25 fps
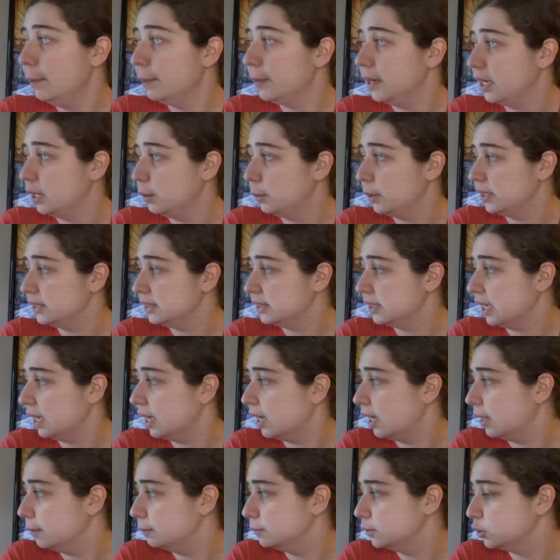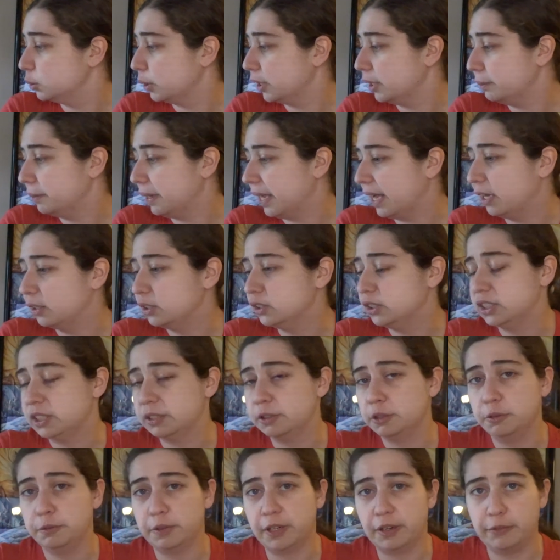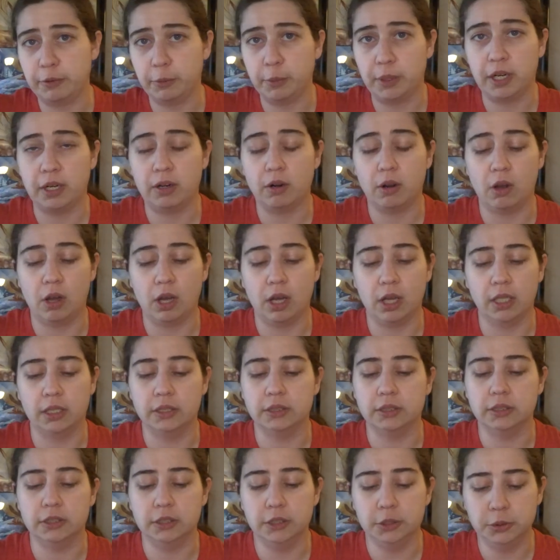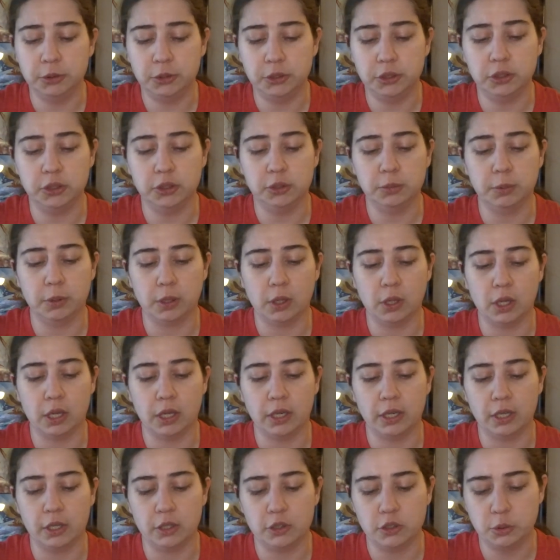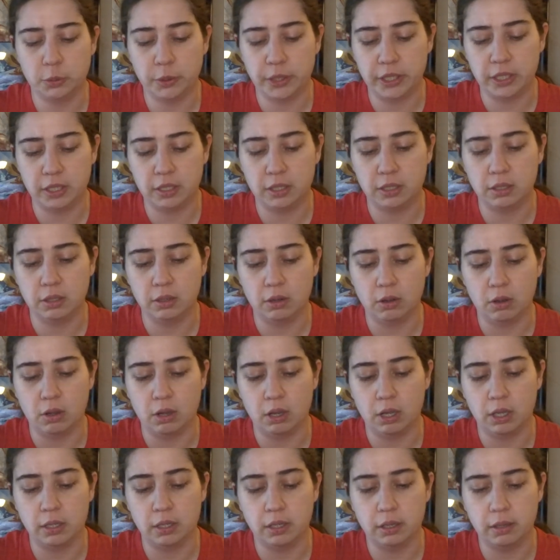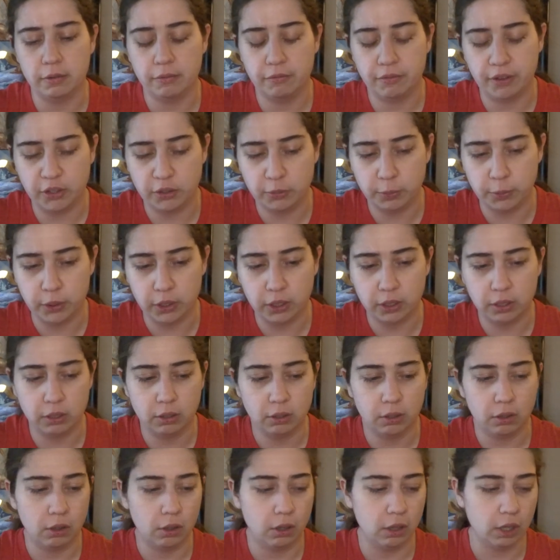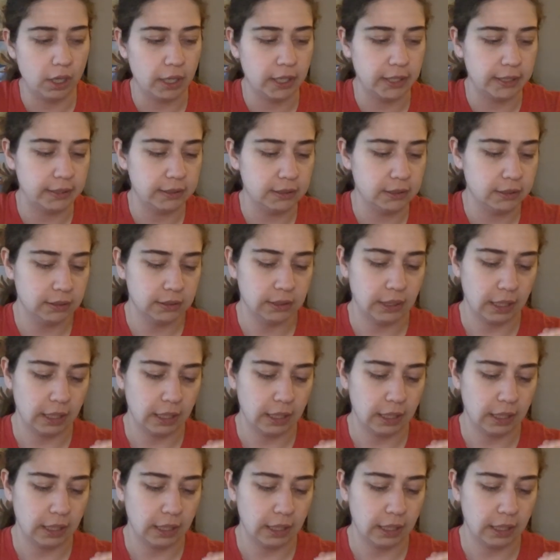But anyways, so I am now Serenova everywhere on YouTube, on Twitter, on Facebook, on